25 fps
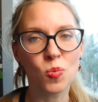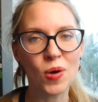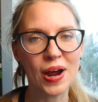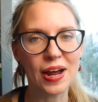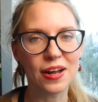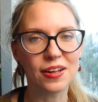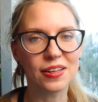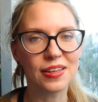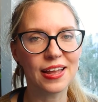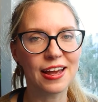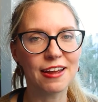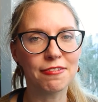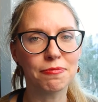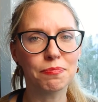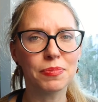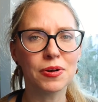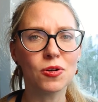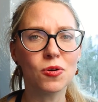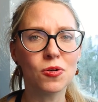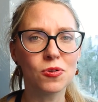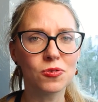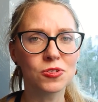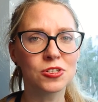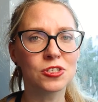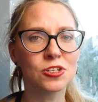wildlife, but
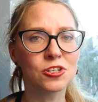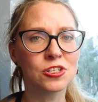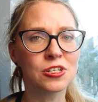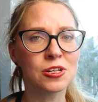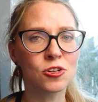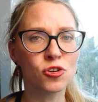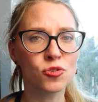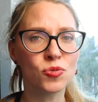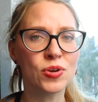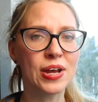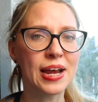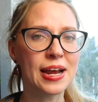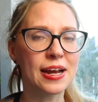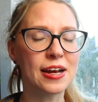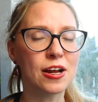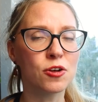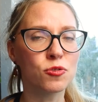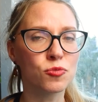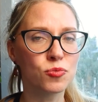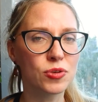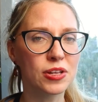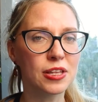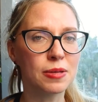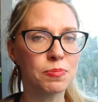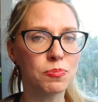also to create a
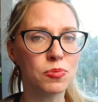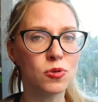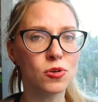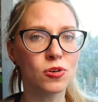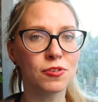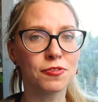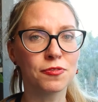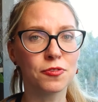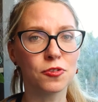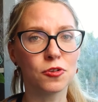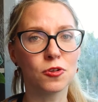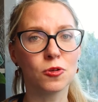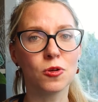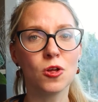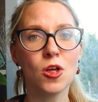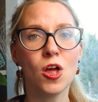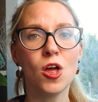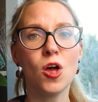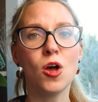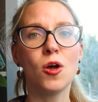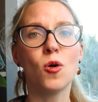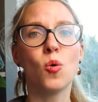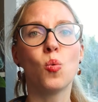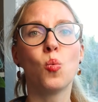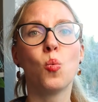really beautiful
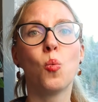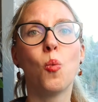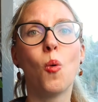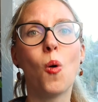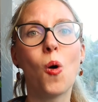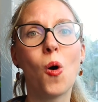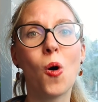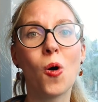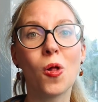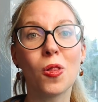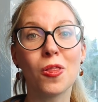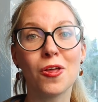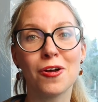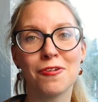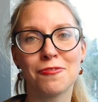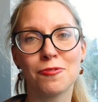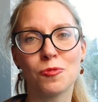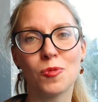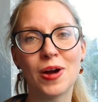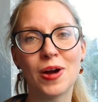wall of